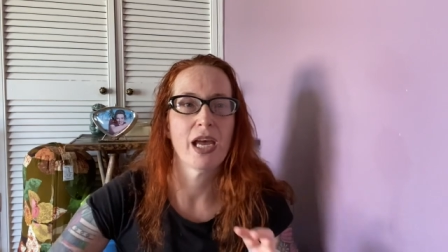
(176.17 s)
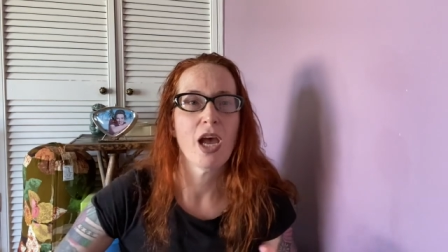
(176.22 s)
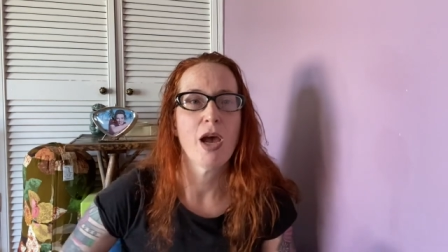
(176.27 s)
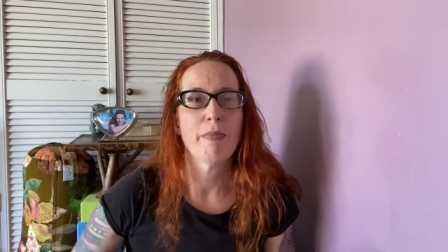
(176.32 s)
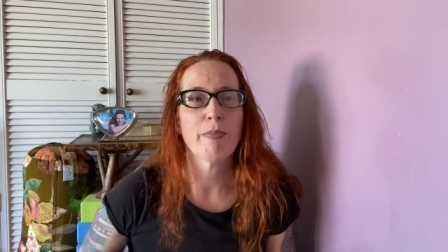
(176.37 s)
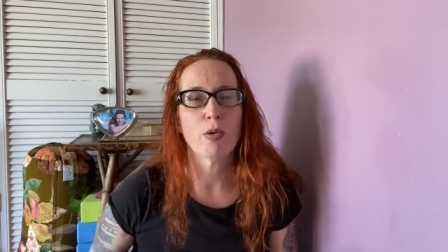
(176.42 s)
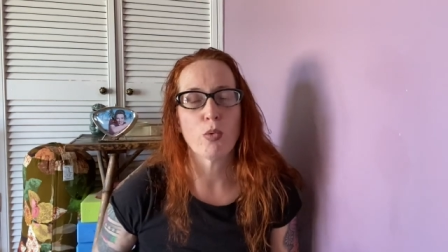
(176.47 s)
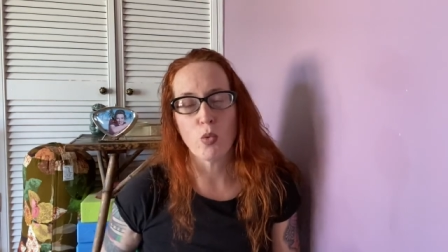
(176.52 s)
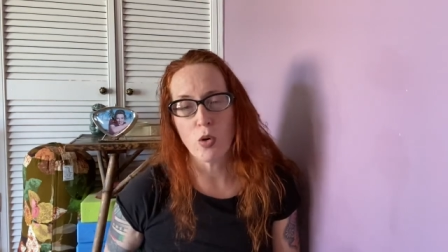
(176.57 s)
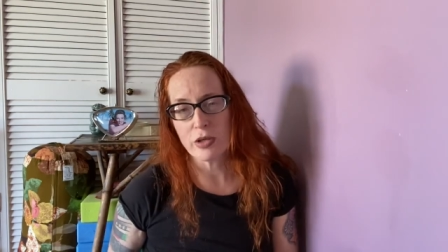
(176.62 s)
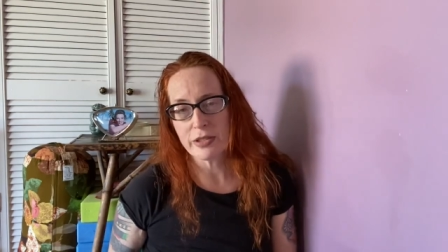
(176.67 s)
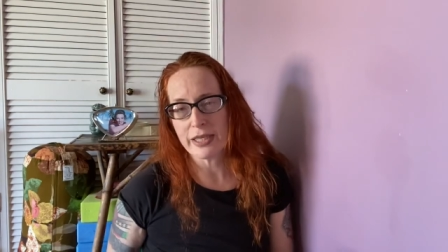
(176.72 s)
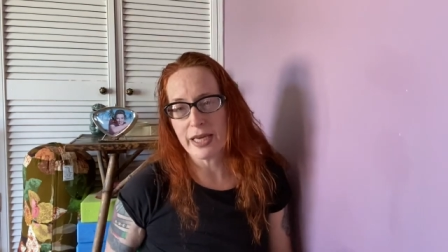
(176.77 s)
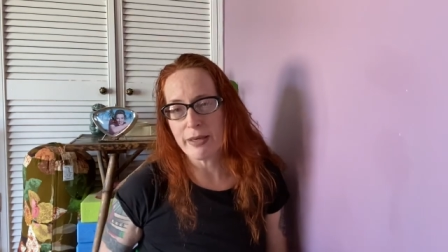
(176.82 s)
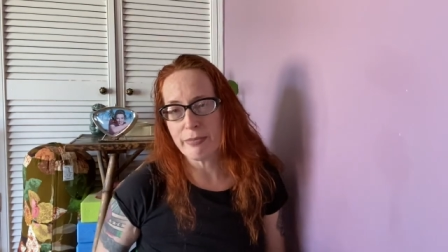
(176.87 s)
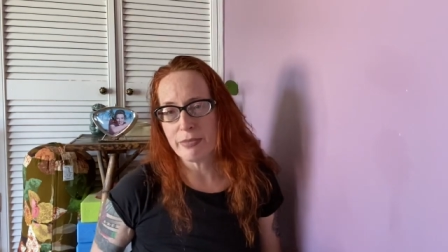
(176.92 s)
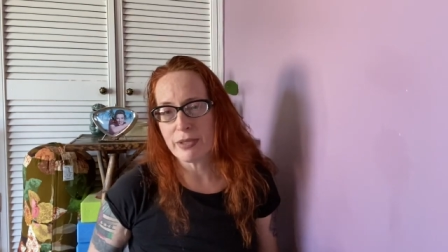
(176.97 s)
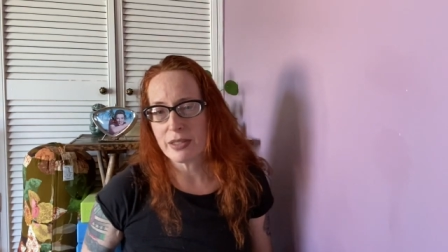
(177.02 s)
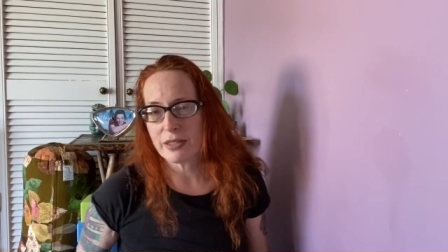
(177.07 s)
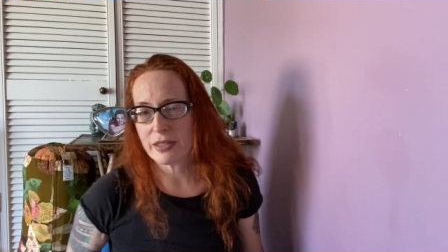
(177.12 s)
But what
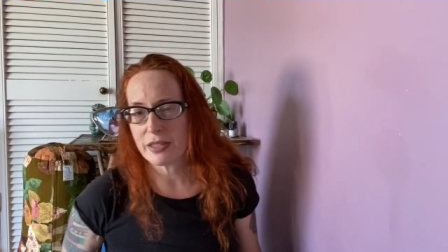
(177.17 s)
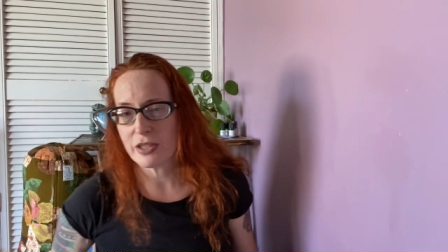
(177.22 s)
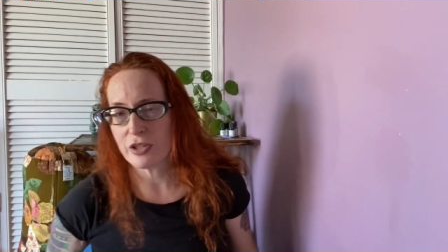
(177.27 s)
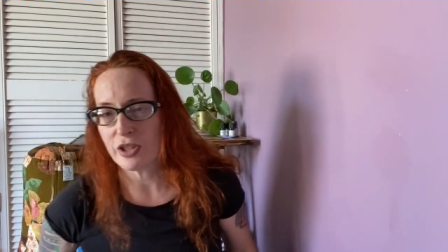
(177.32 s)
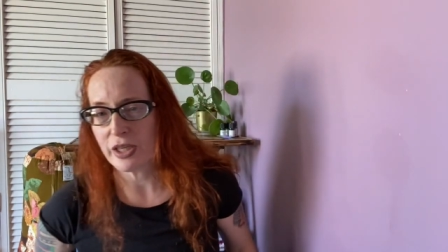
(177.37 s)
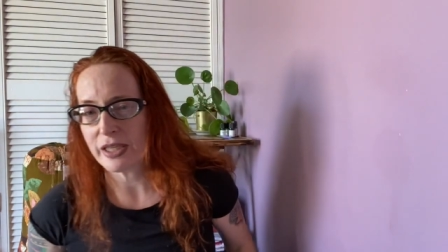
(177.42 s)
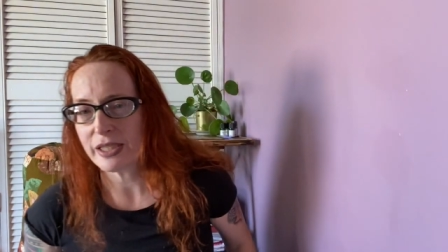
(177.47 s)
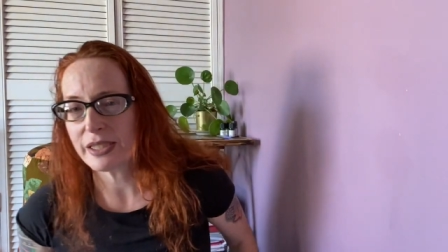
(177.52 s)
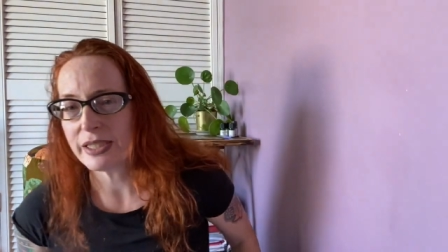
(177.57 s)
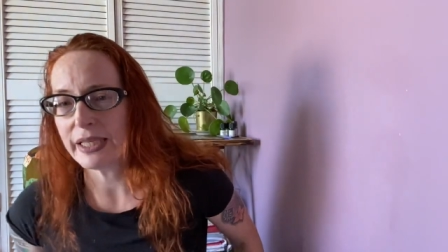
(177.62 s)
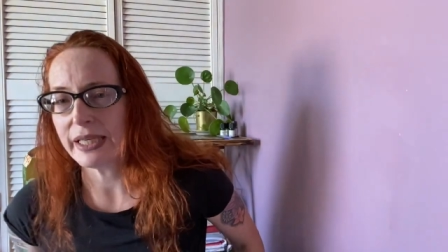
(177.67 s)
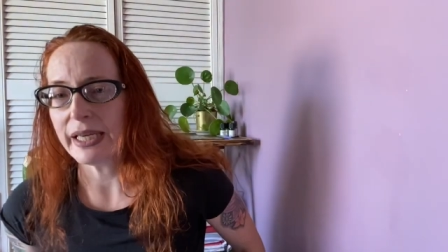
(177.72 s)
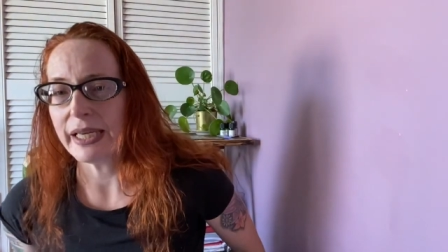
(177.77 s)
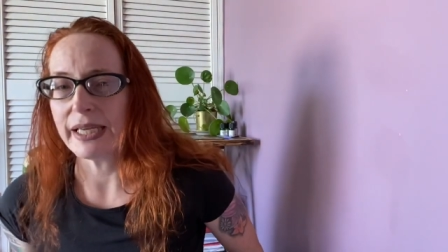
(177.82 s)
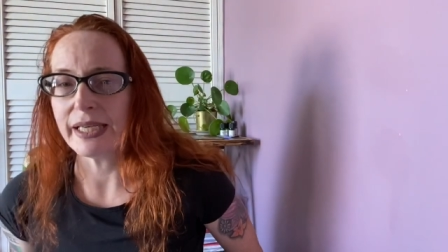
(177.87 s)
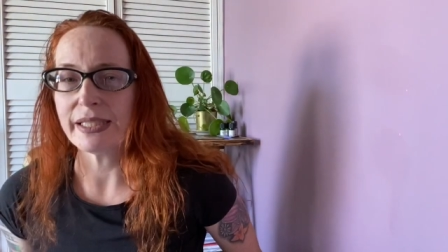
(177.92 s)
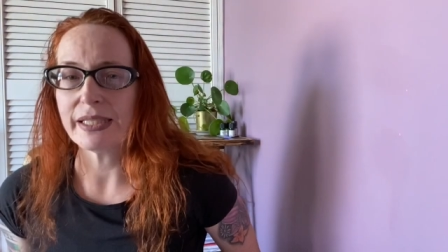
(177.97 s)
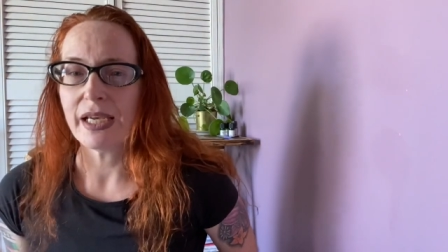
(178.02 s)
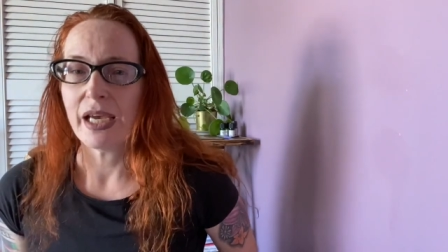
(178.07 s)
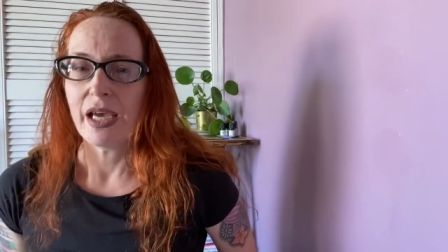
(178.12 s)
I'm suggesting
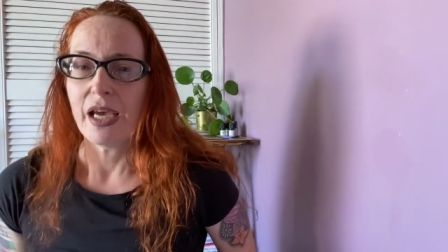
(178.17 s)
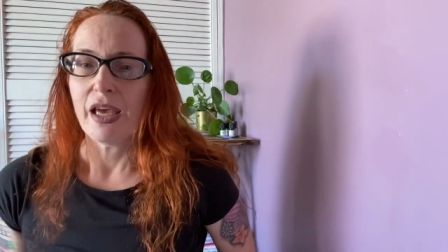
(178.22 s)
is